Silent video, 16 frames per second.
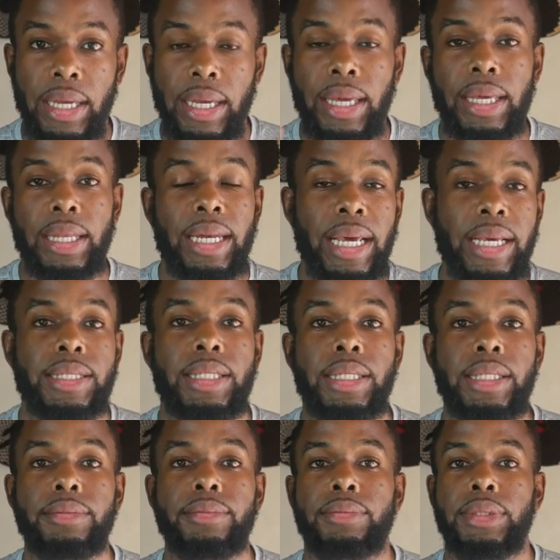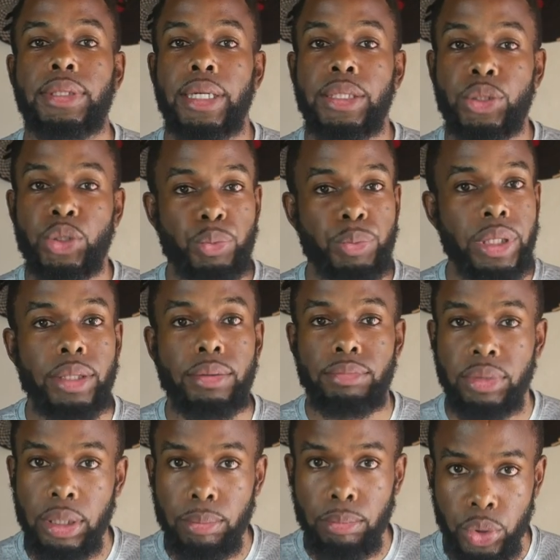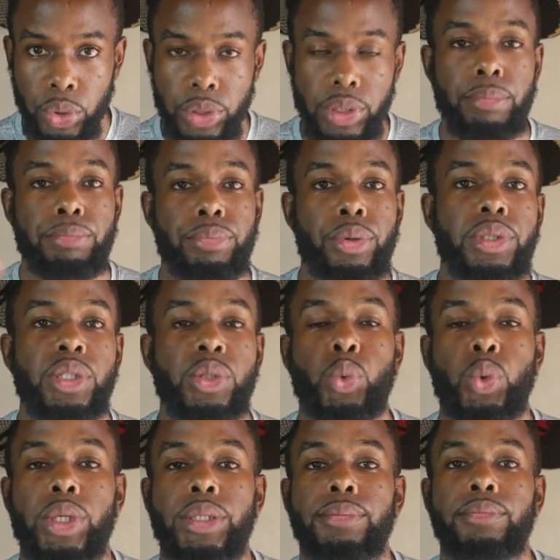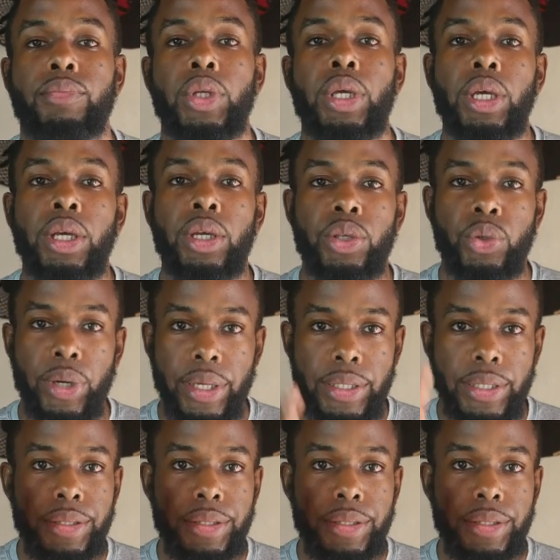And lastly, and to me, the most important one, you get a